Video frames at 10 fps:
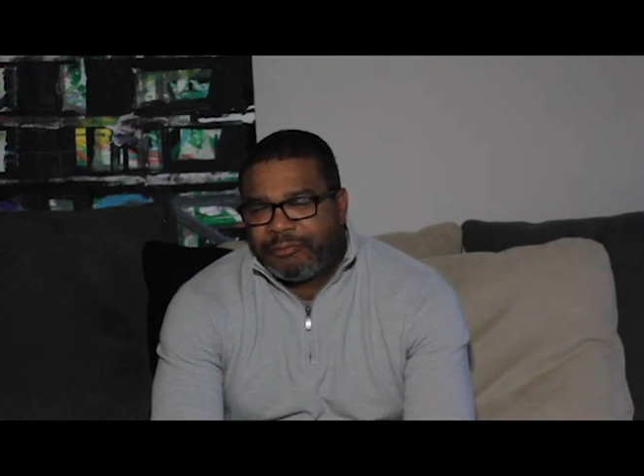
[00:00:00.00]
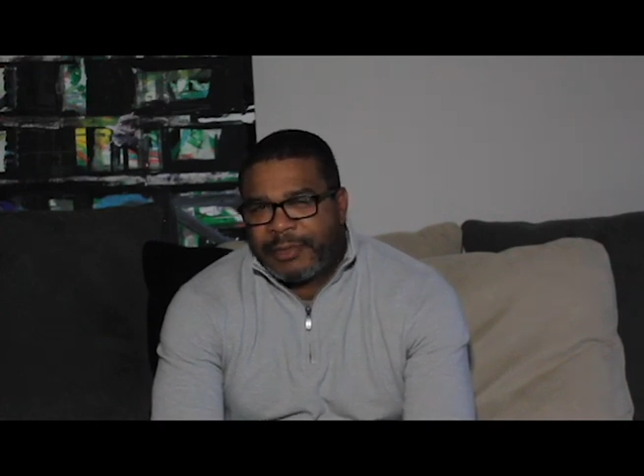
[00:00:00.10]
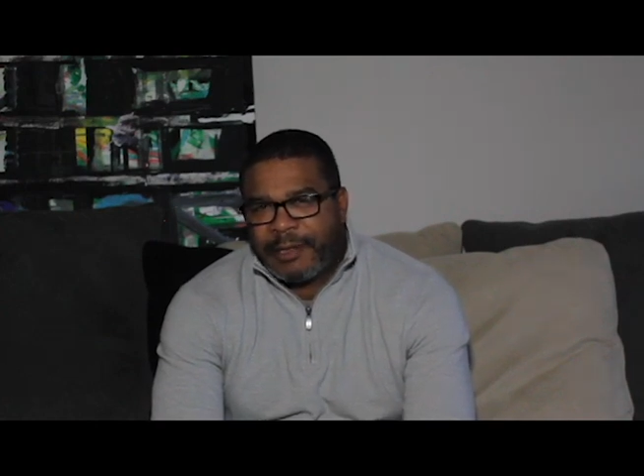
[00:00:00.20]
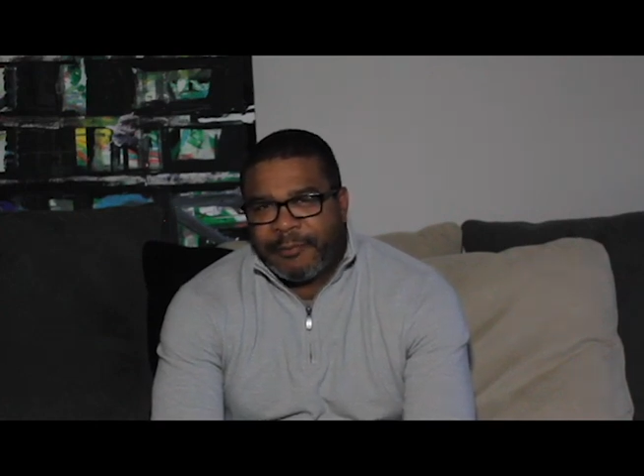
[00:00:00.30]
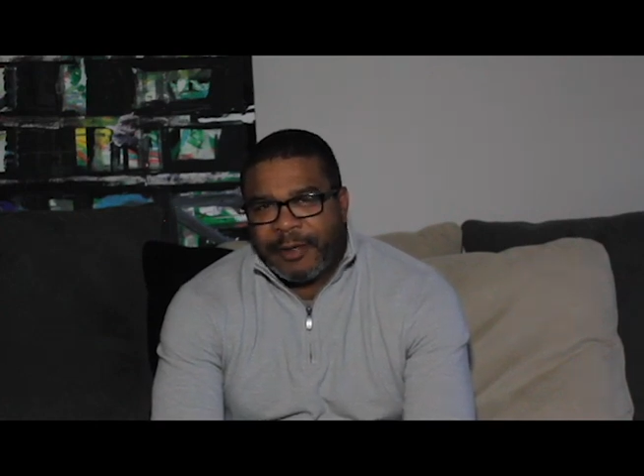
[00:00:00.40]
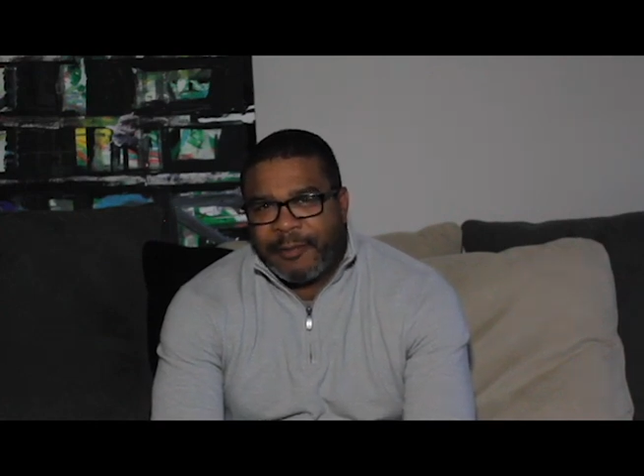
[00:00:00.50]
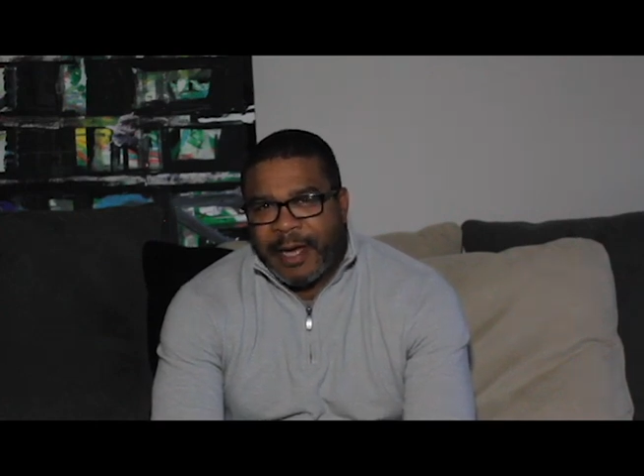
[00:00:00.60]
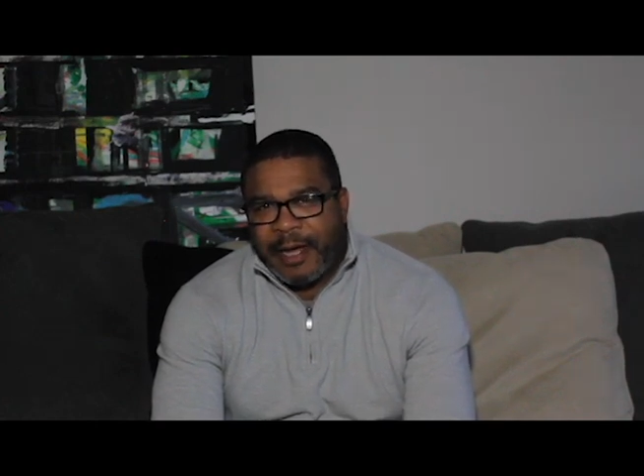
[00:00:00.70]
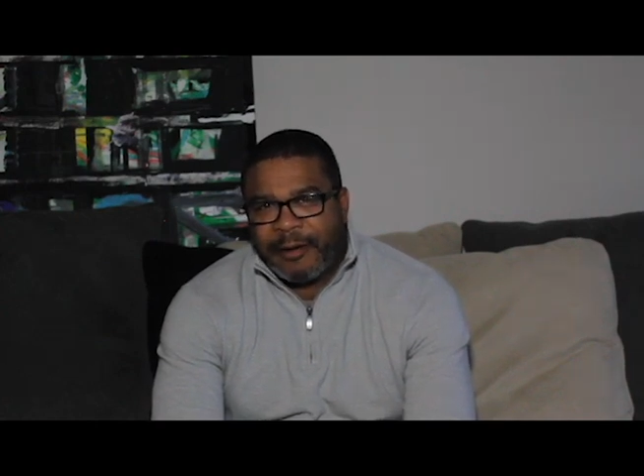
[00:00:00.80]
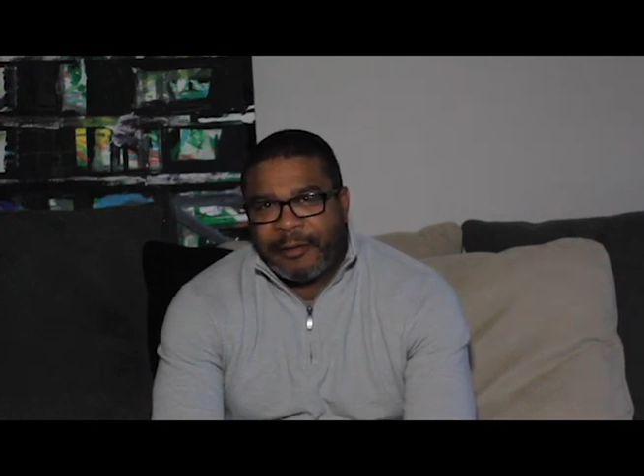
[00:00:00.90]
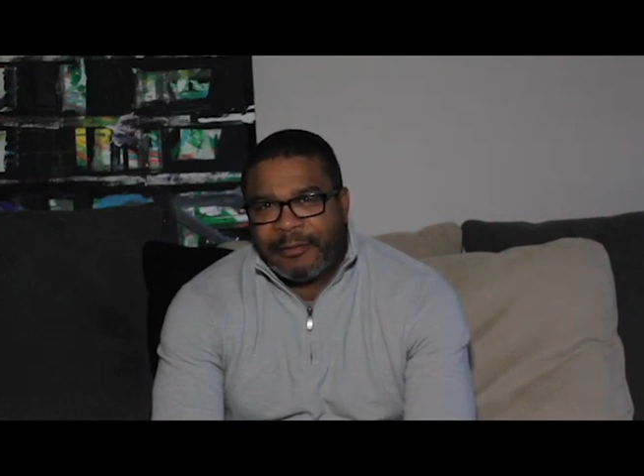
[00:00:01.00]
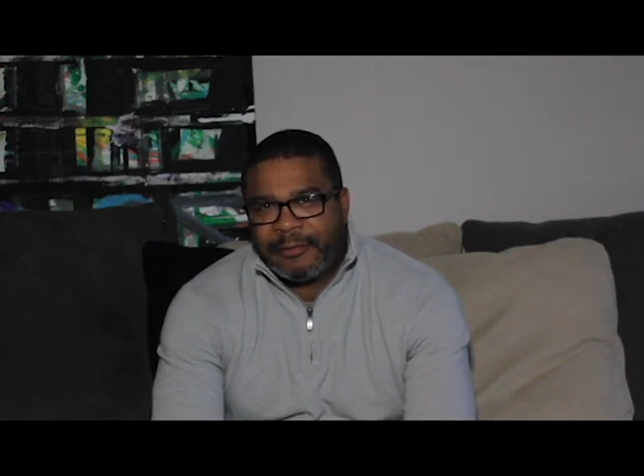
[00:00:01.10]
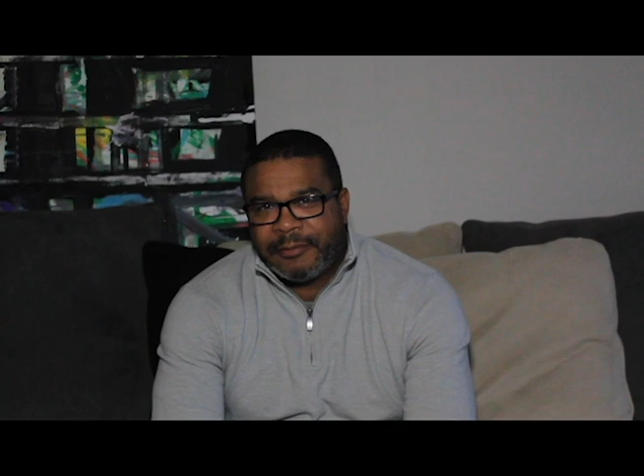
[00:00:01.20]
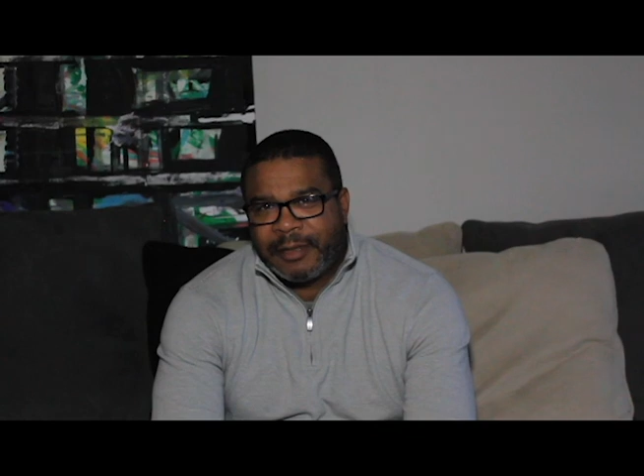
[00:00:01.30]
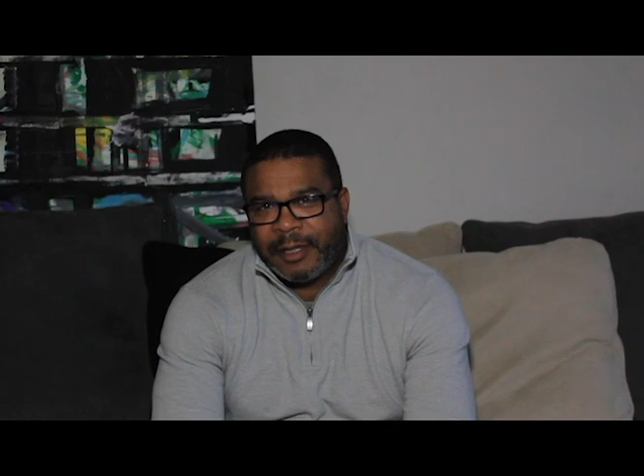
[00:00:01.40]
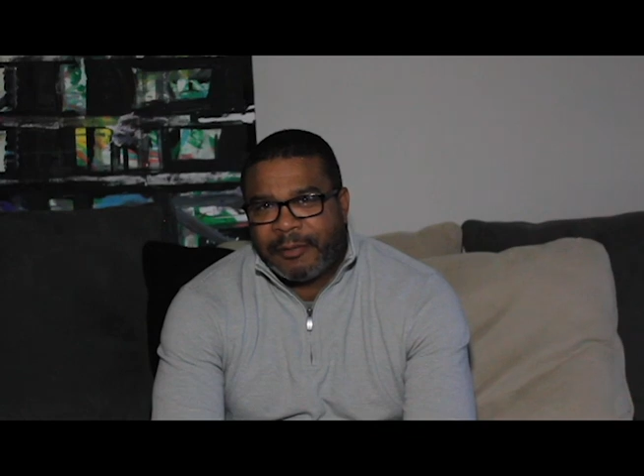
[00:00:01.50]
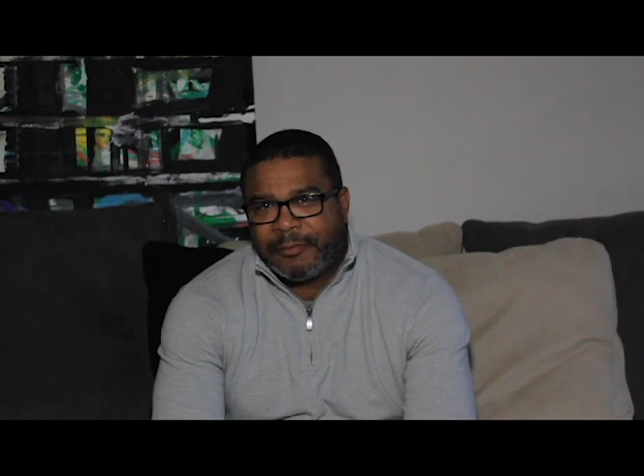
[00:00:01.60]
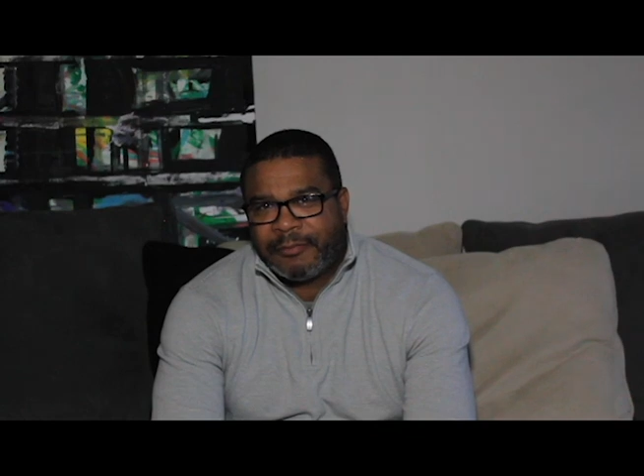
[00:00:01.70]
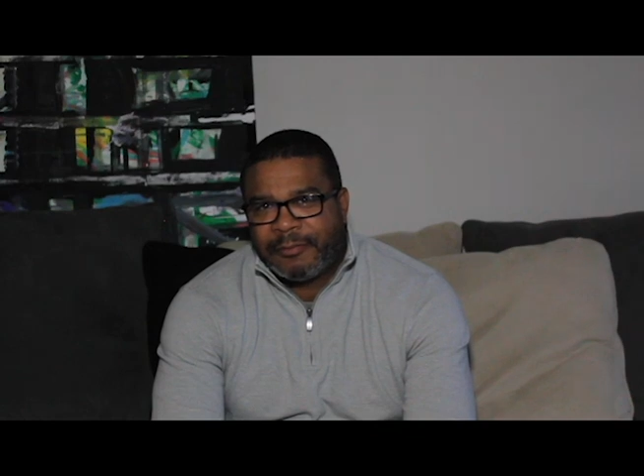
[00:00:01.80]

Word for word: didn't really matter. Um,